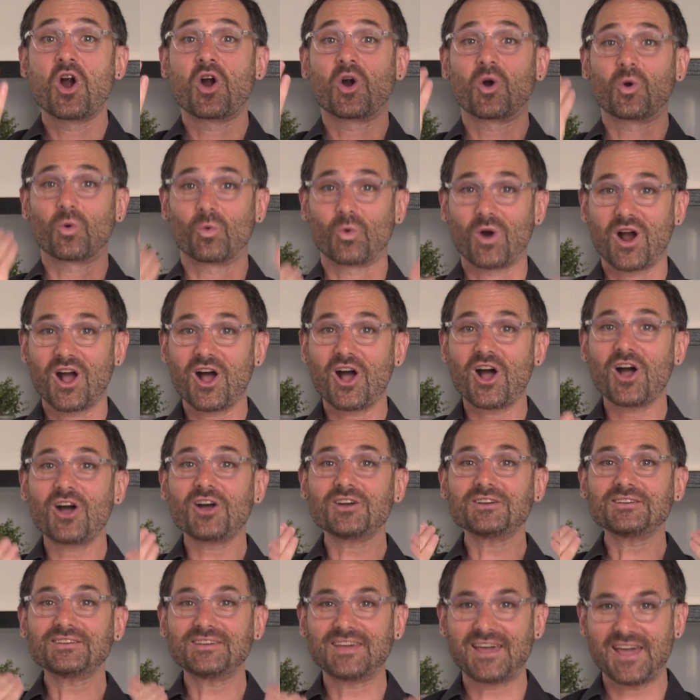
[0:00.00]

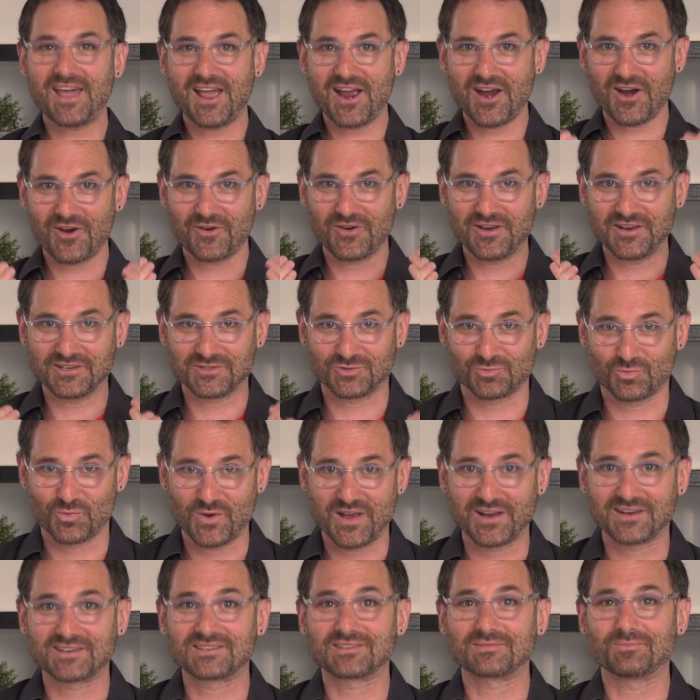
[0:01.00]
Ron carries
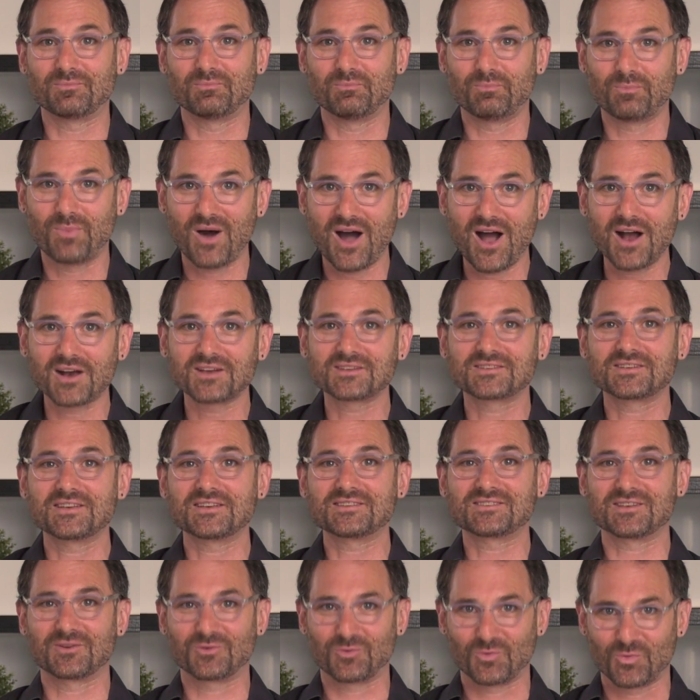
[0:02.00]
Rick's
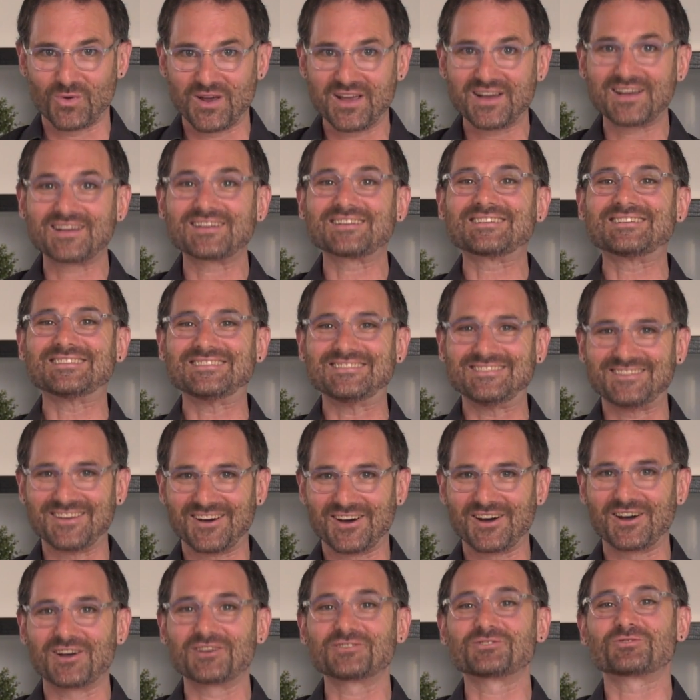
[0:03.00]
boxes and Rick
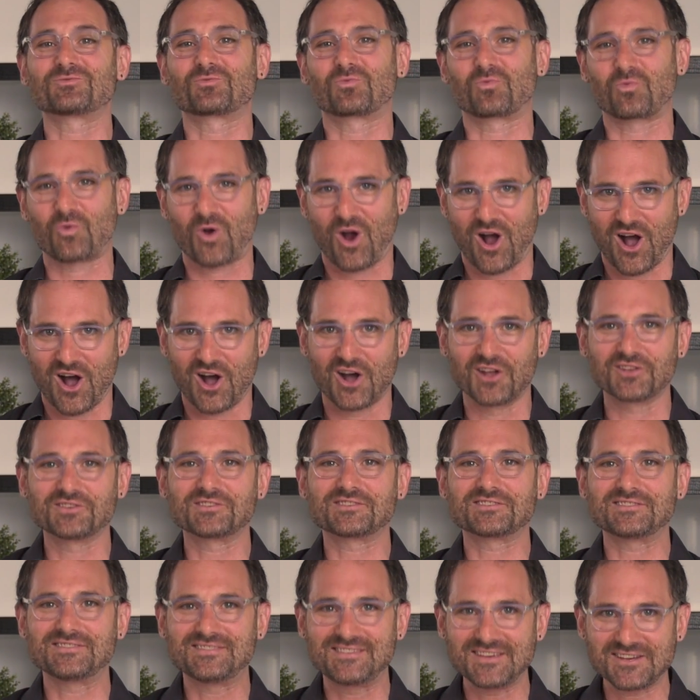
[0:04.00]
does
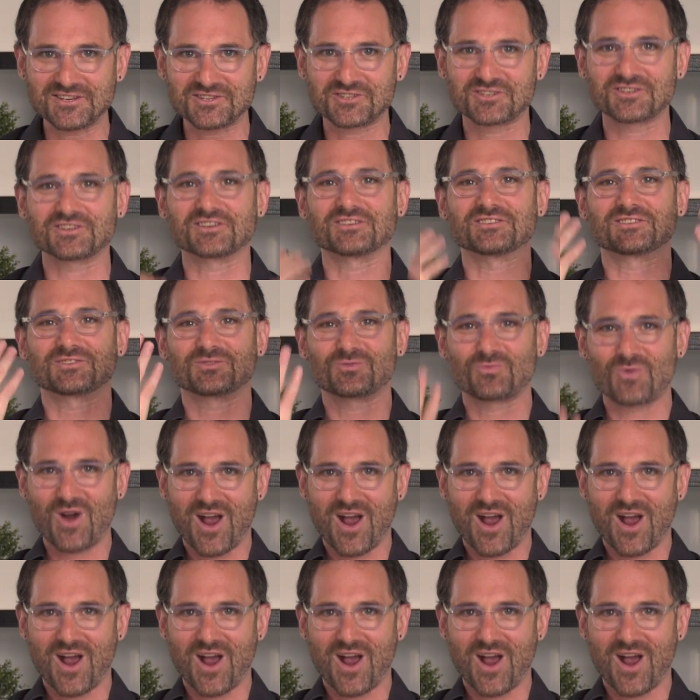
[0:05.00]
Ron's dishes.